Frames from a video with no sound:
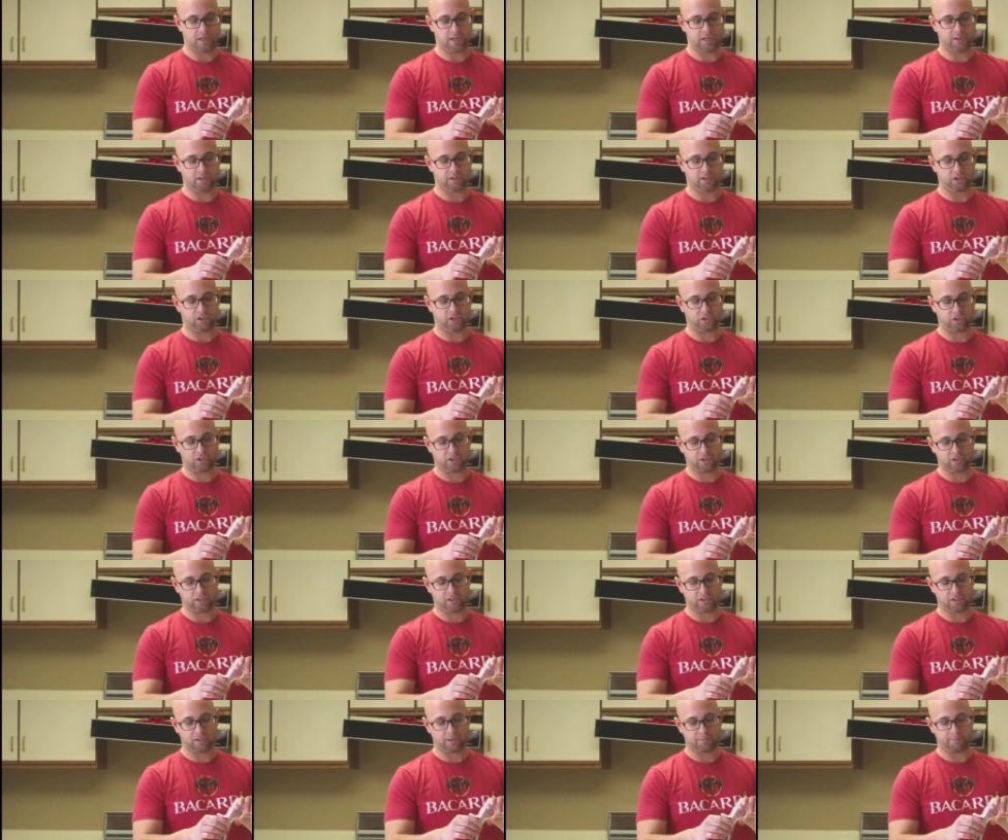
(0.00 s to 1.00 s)
and the sugar
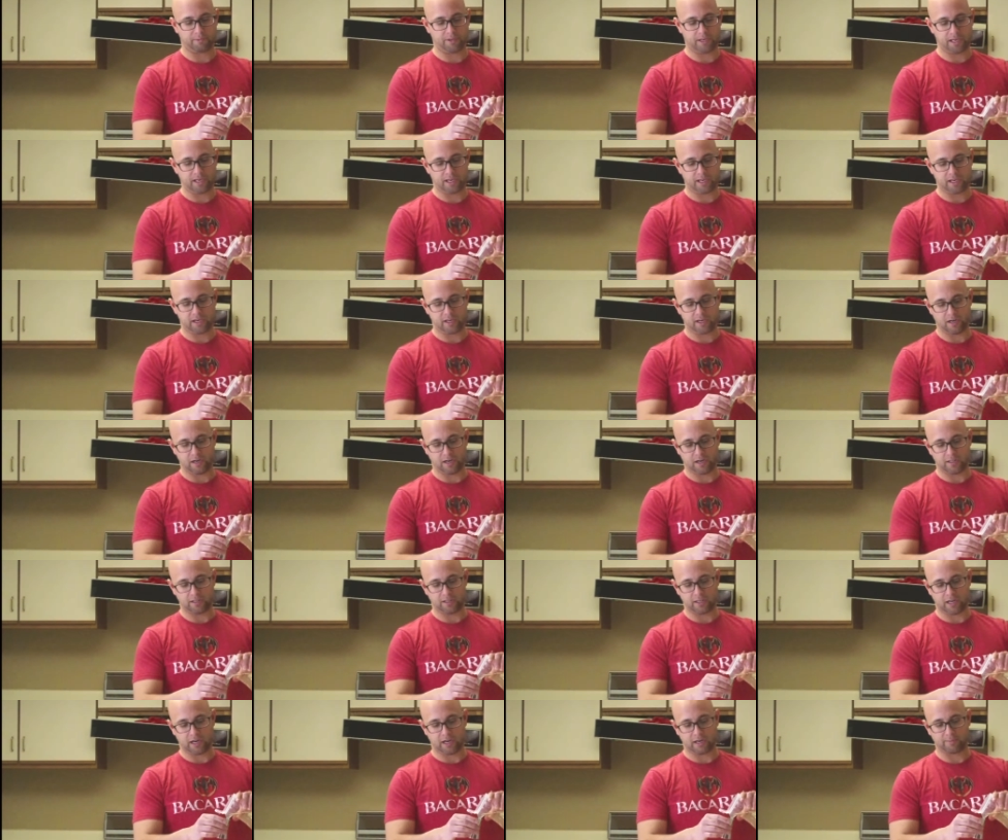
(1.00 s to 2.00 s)
syrup they
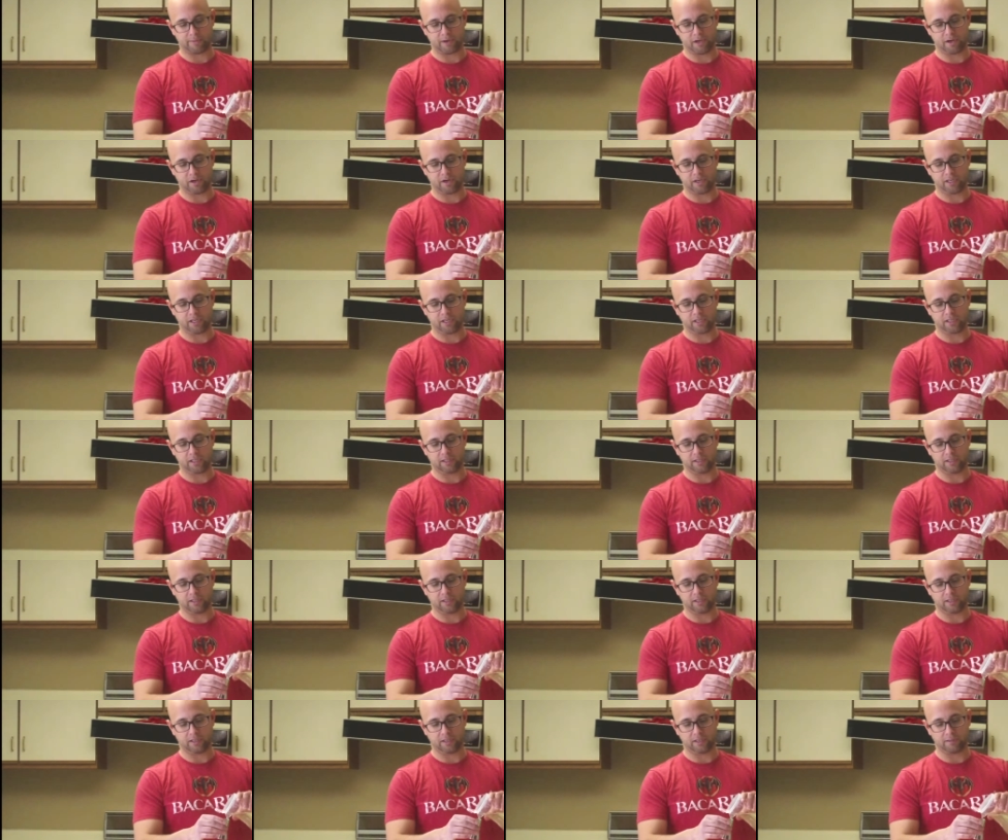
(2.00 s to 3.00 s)
talk about
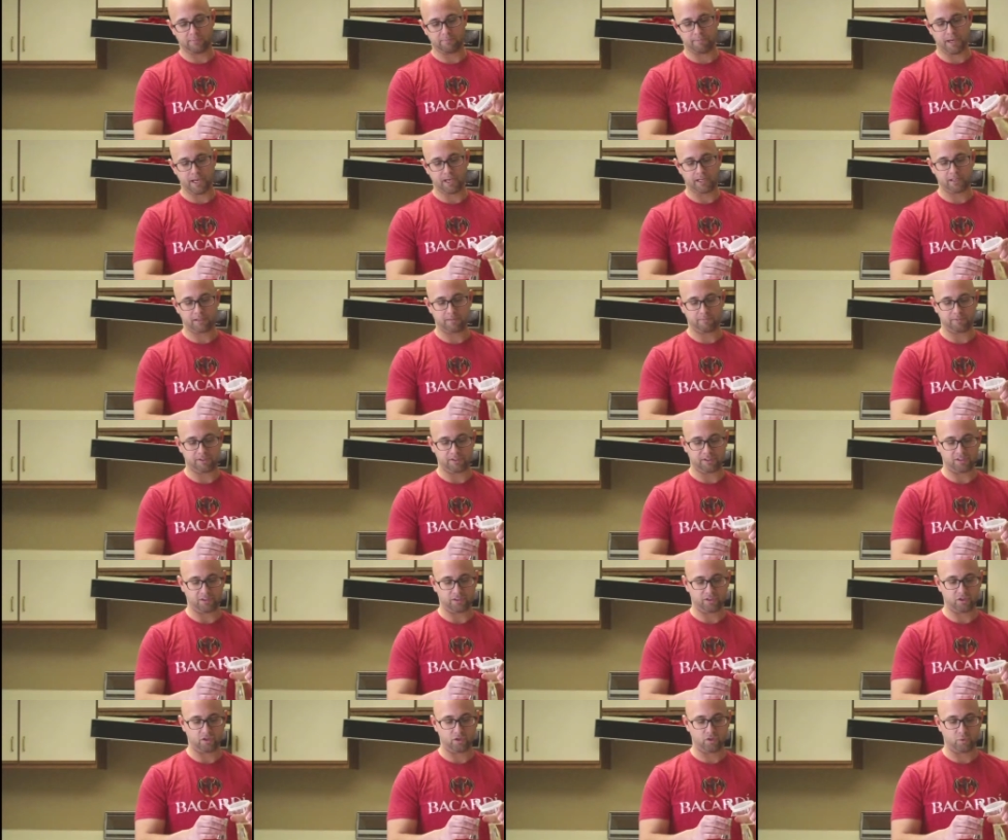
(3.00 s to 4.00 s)
in the compendium is
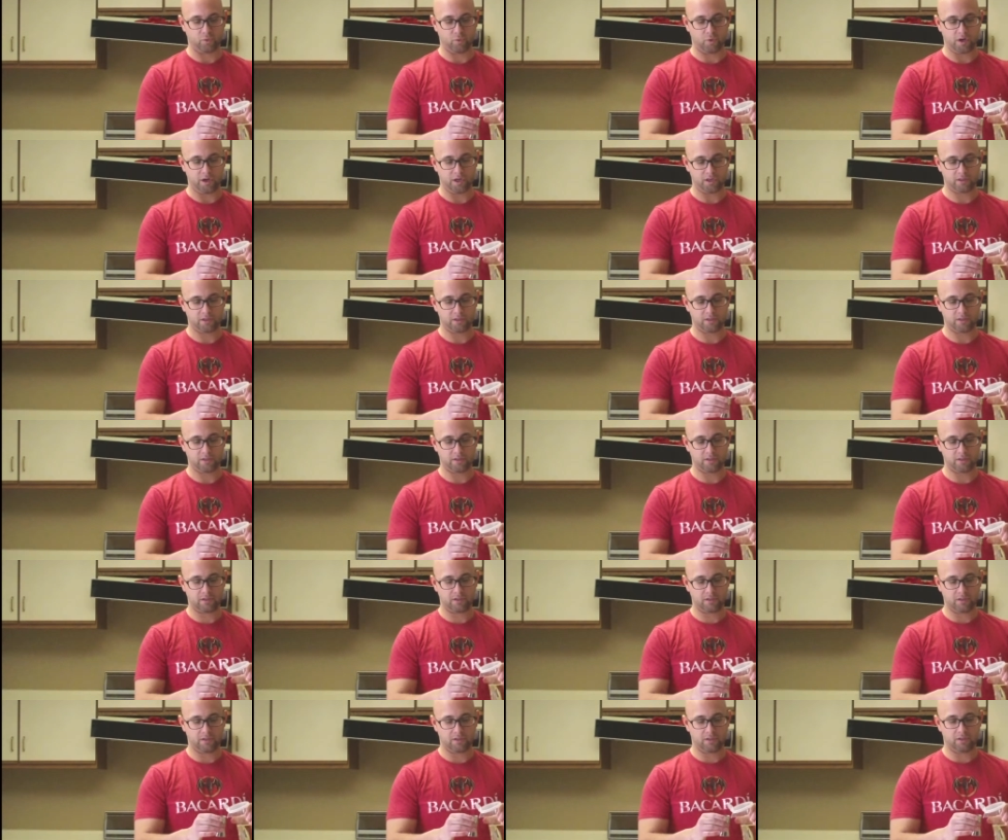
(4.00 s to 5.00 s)
at 2 to 1.
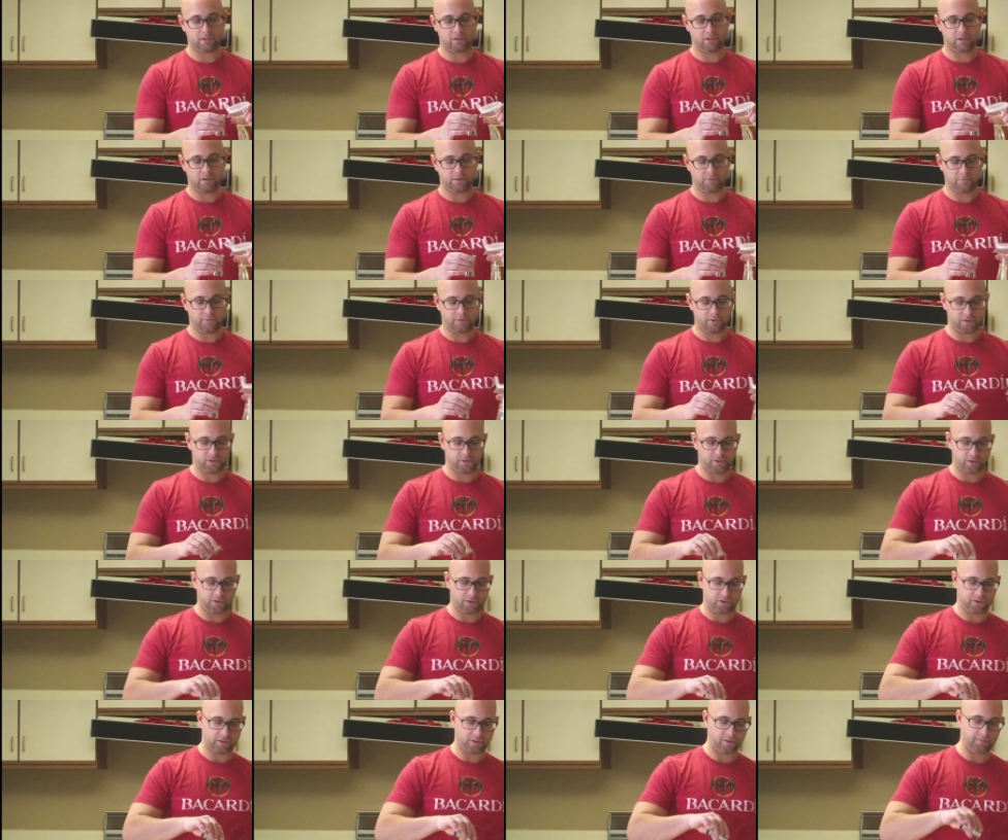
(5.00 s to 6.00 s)

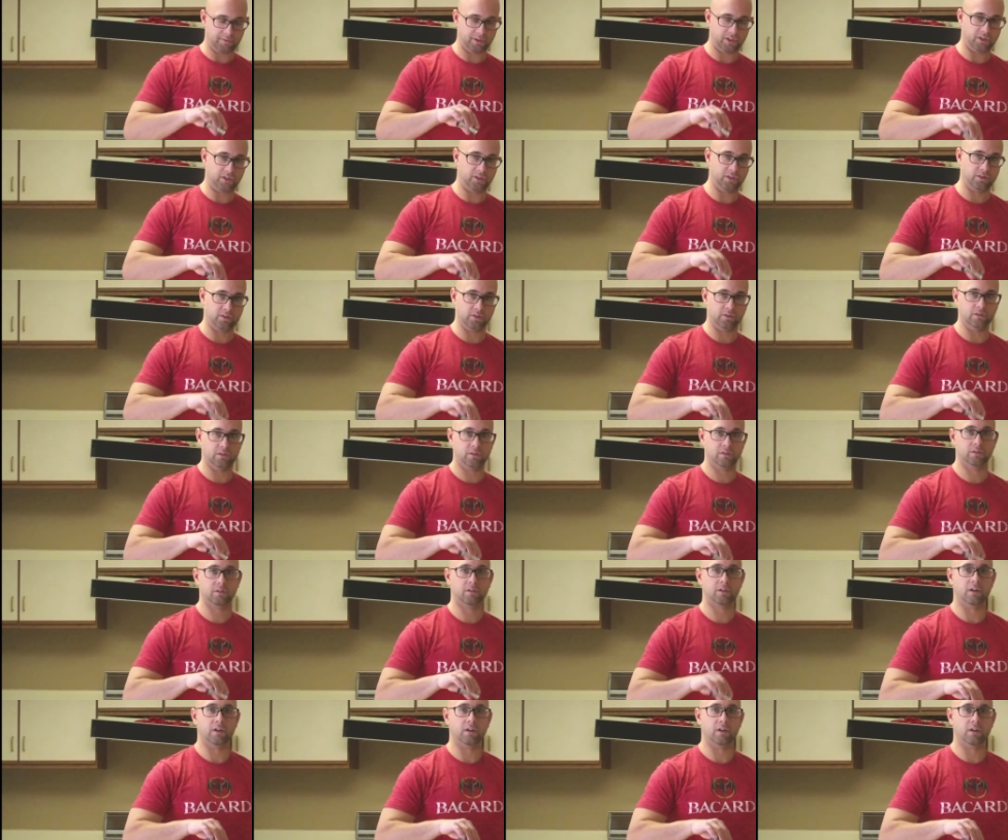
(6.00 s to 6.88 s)
So it's going to be 2